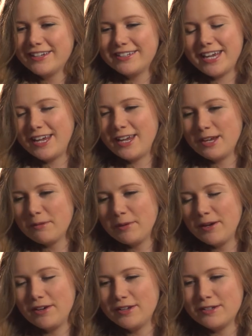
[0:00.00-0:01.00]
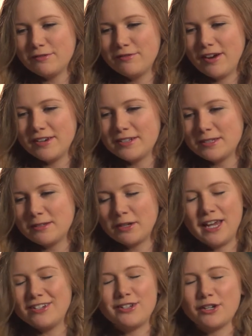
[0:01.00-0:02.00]
taking apart various
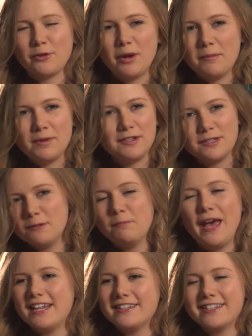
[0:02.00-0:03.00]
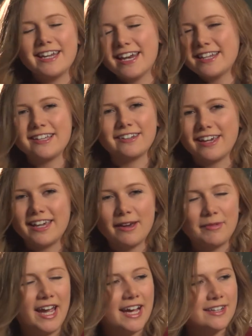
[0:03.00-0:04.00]
kitchen equipment and pens and anything I could get
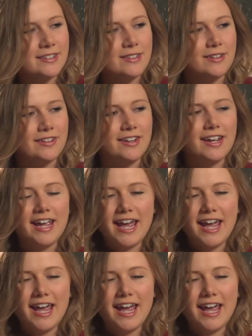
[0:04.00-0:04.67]
my hands on.